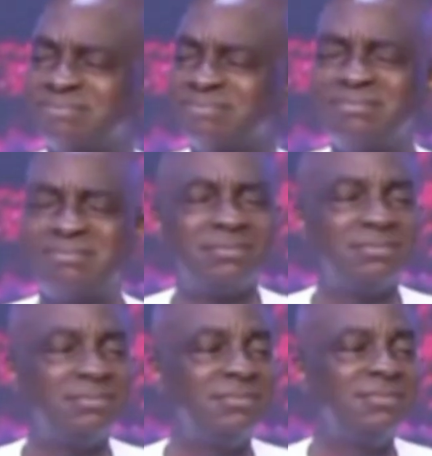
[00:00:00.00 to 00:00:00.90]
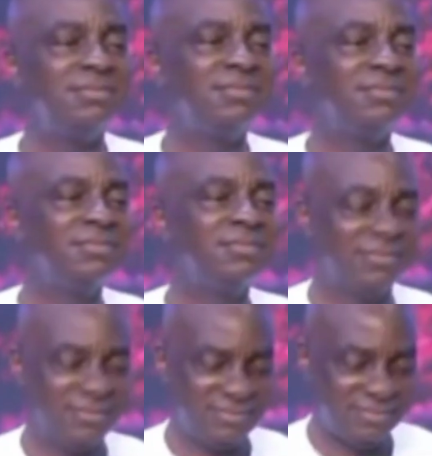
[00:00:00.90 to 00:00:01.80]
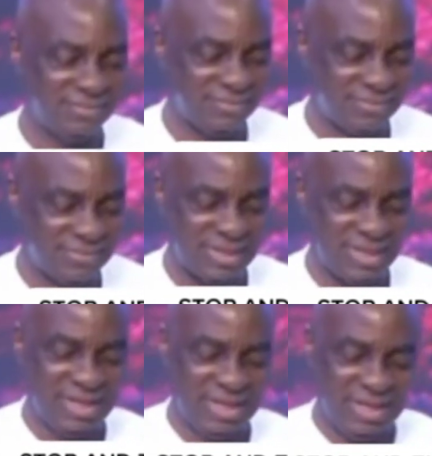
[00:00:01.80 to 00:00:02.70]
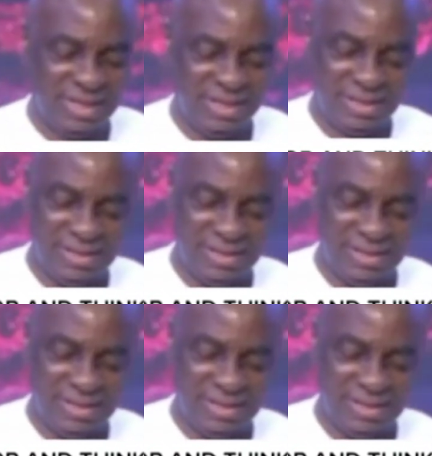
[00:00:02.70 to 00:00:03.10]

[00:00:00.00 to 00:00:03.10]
No one is speaking in this clip.